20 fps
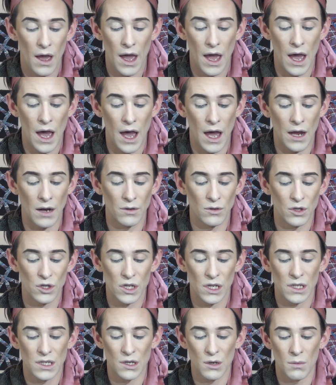and
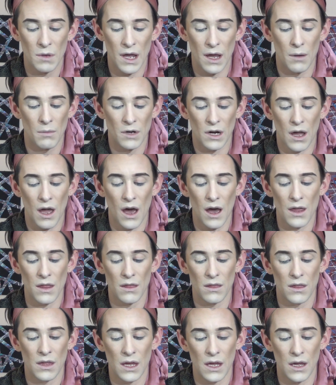just to be able to
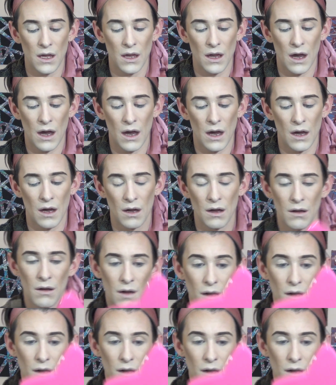cut the, uh,